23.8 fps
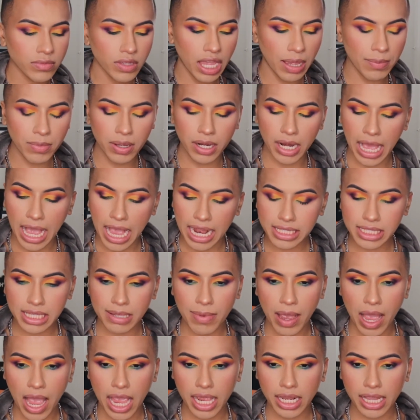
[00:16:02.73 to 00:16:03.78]
I'm gonna add some
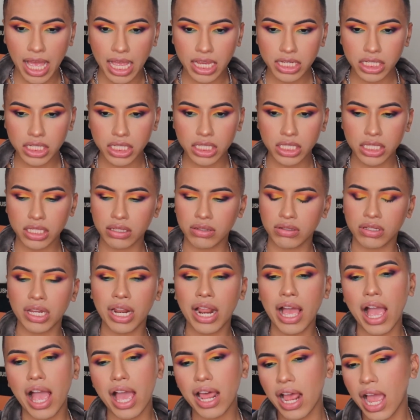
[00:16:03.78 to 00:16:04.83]
eyelashes. Should
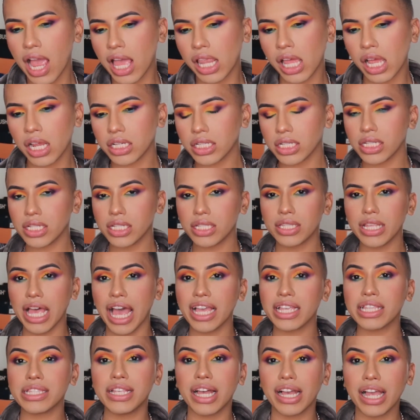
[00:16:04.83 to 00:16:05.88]
I add eyelashes?
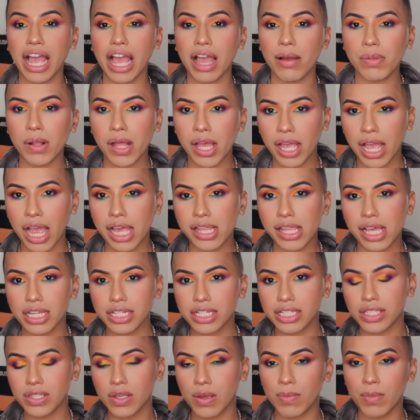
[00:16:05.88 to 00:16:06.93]
I suck at applying
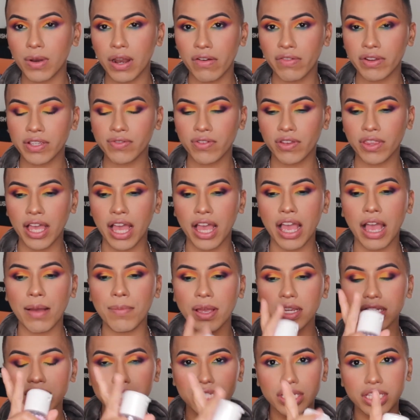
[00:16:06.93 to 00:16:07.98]
eyelashes, so I'm nervous for that. I'm
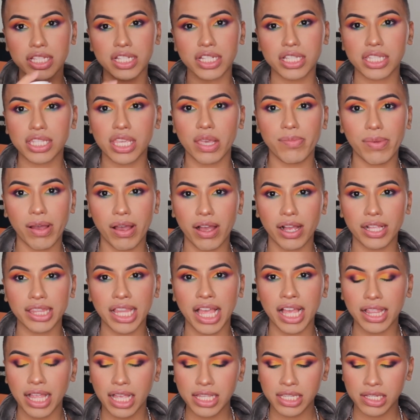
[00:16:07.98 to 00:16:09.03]
actually just gonna skip out on
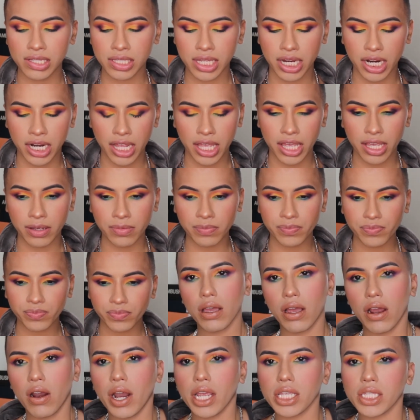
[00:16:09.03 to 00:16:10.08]
that. That's how scared I am.
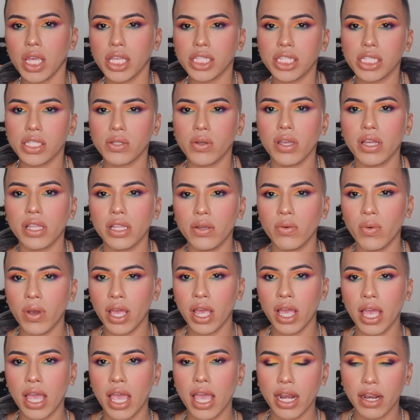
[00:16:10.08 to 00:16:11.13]
Alright, so I just quickly went
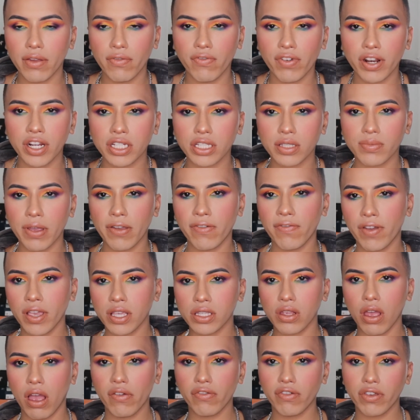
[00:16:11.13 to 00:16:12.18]
ahead and finished my
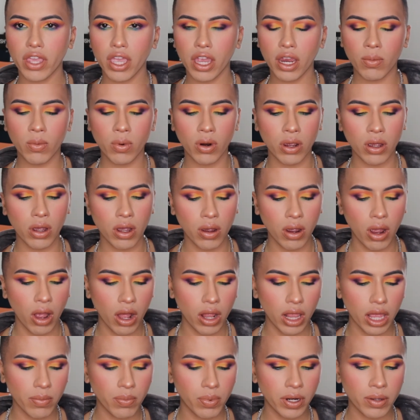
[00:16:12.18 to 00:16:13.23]
face off camera.
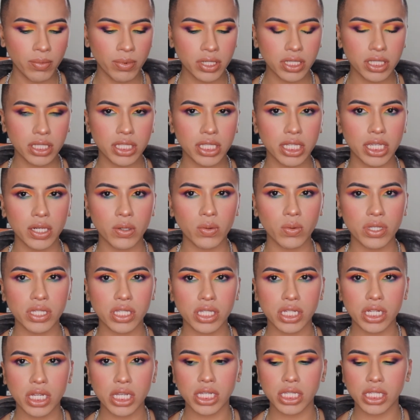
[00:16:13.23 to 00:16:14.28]
All I pretty much did was
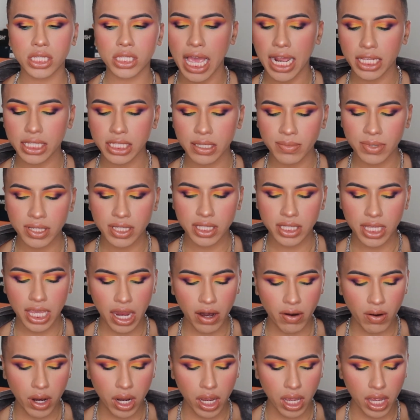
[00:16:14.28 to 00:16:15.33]
just added some
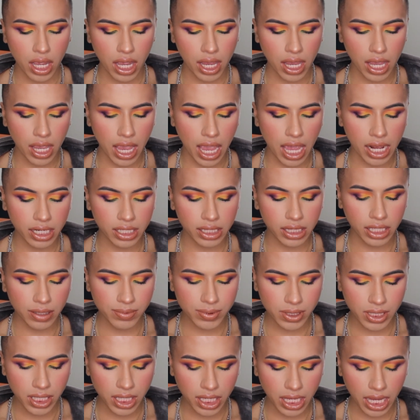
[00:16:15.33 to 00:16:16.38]
mascara, added
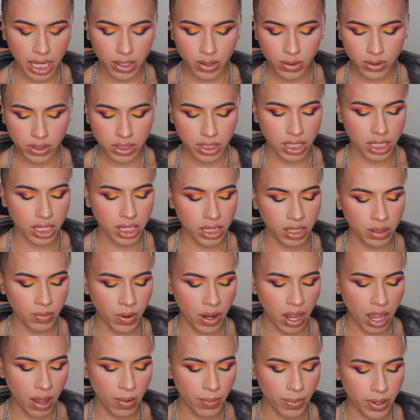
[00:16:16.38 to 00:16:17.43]
lipstick. I used the
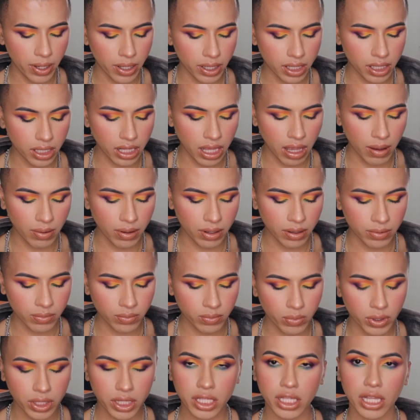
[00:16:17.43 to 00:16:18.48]
Colourpop
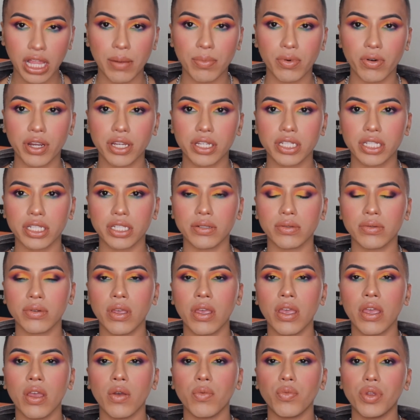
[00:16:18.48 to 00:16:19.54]
and with collaboration
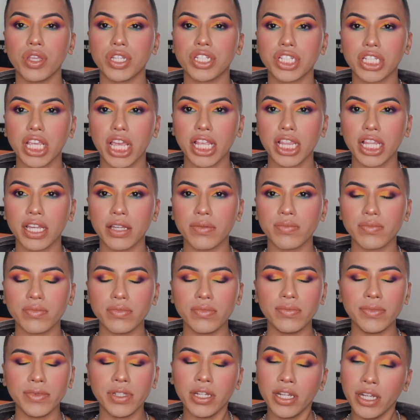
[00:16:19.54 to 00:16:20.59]
with Shayla.
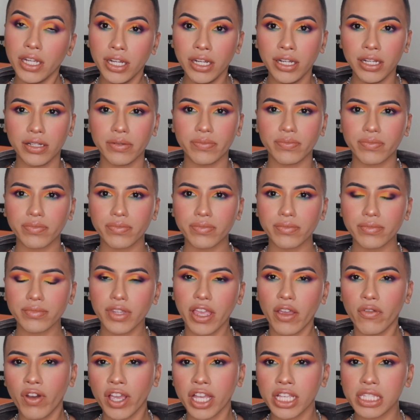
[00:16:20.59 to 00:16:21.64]

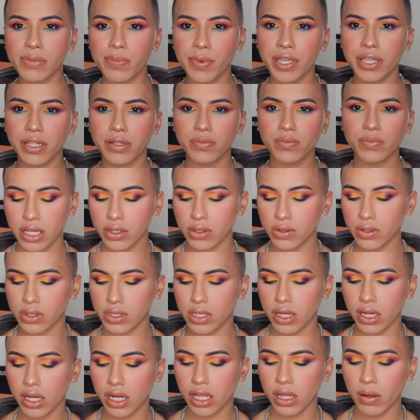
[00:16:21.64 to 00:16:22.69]
If I can speak, I used
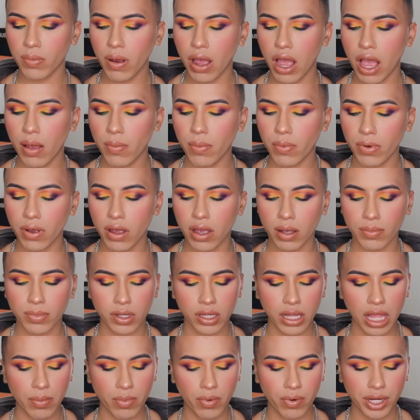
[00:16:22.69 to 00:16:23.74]
the Colourpop
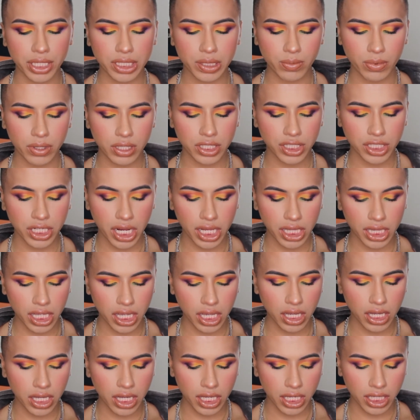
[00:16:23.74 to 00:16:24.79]
collaboration with
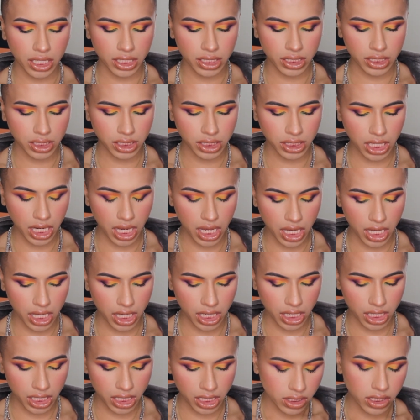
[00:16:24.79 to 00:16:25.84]
Shayla in
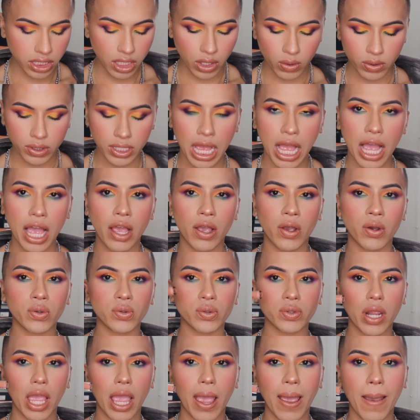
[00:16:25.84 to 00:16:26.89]
shade Slow Down.